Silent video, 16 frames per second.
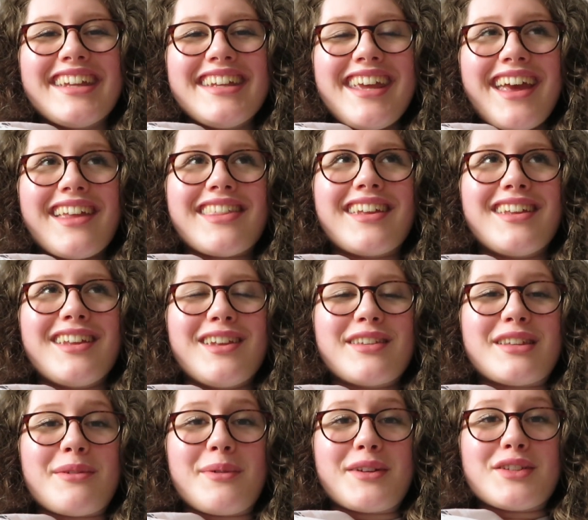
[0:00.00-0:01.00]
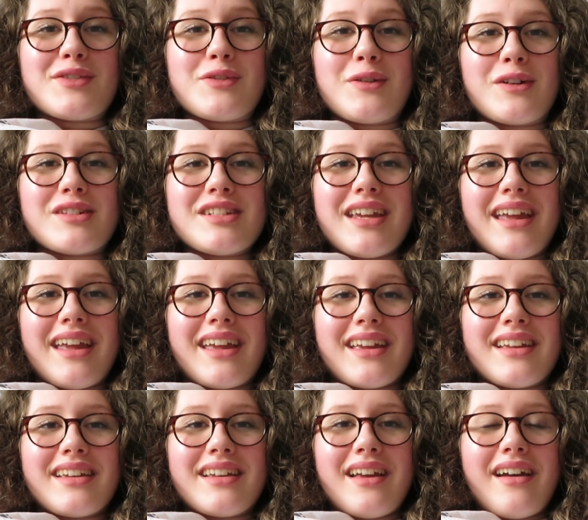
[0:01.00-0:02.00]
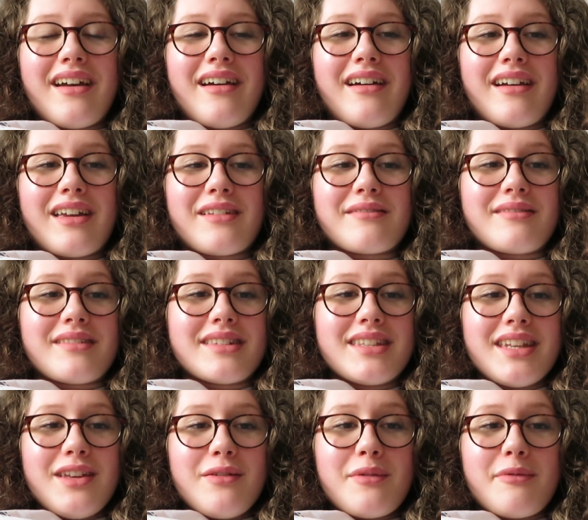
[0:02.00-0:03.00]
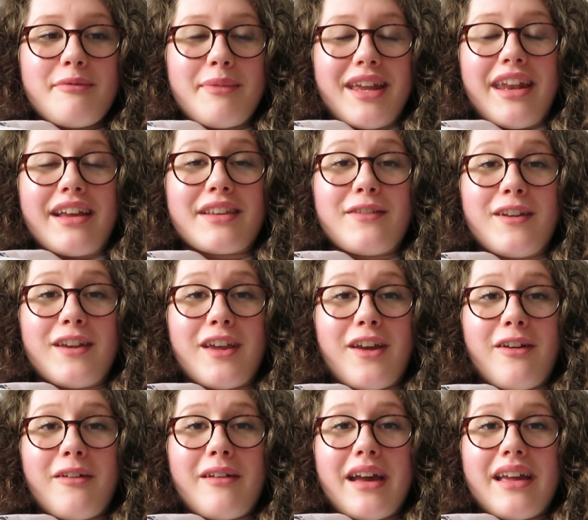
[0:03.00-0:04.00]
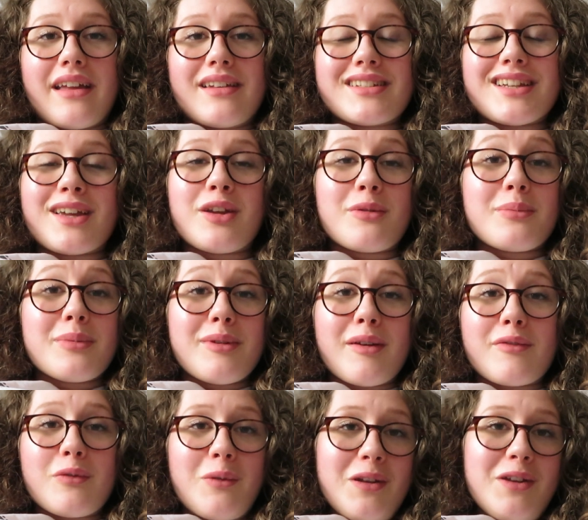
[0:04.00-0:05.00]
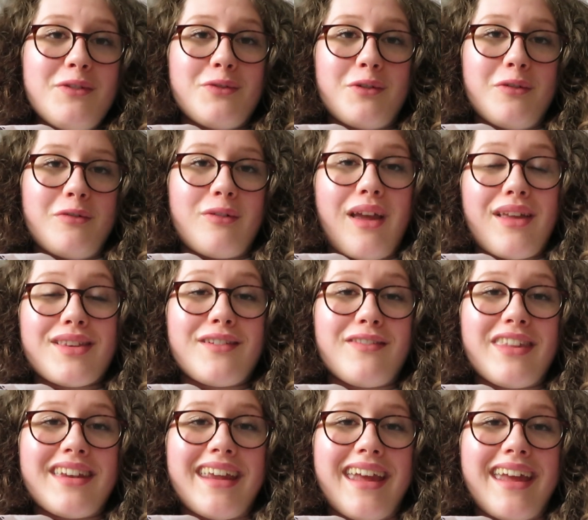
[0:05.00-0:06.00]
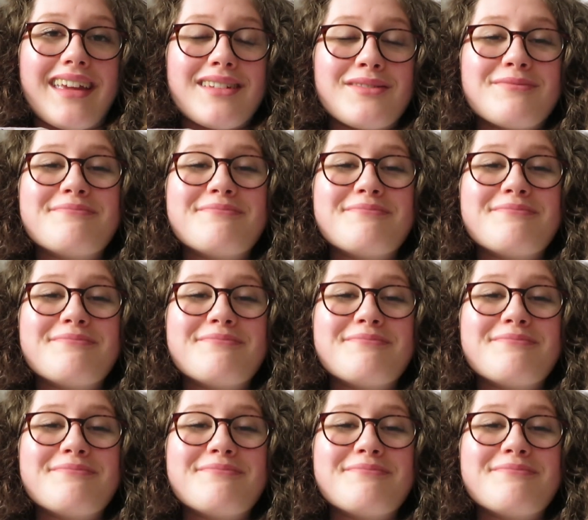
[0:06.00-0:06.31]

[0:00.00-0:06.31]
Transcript: yeah, thank you so much for watching. I will see you in my next video, and I hope you have a wonderful rest of the day.